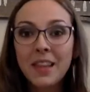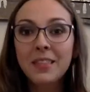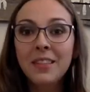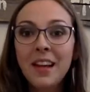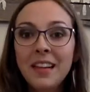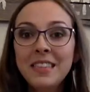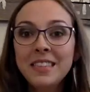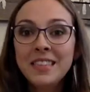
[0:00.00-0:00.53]

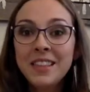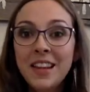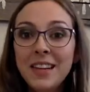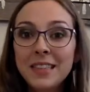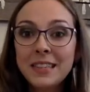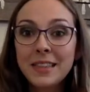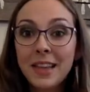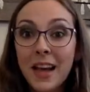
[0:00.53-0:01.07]
Lots and
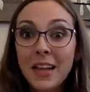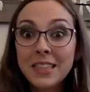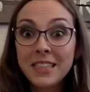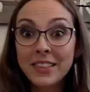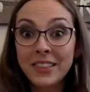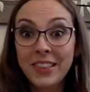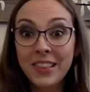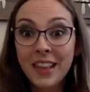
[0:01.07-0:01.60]
lots and lots
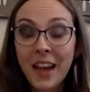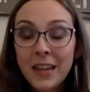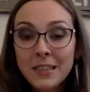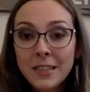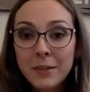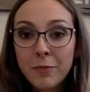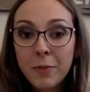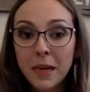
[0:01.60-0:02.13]
and lots
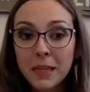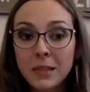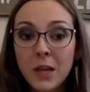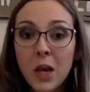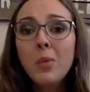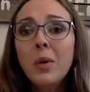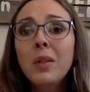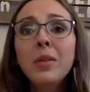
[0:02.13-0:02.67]
of bins.
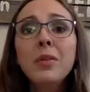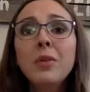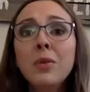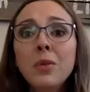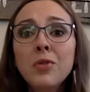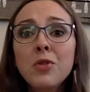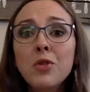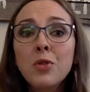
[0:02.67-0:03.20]
Whether they're
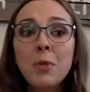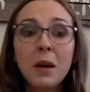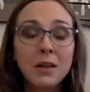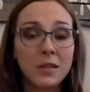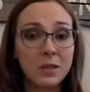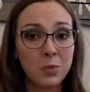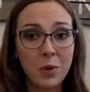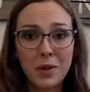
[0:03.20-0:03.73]
shoe
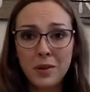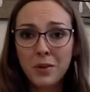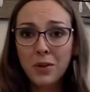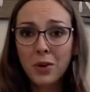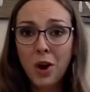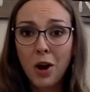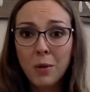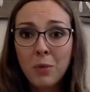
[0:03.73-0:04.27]
boxes, whether they're
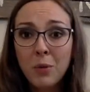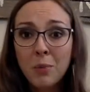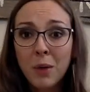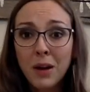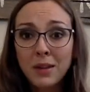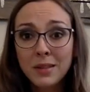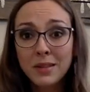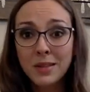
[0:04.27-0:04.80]
cardboard
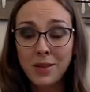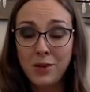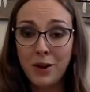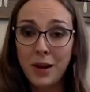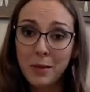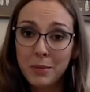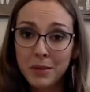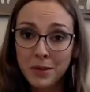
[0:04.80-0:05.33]
boxes that your
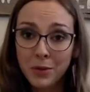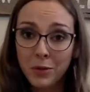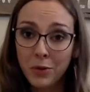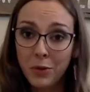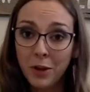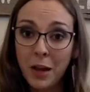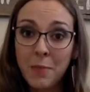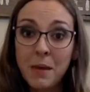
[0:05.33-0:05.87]
Amazon order
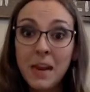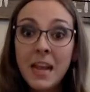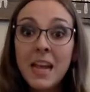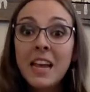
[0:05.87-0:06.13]
came in.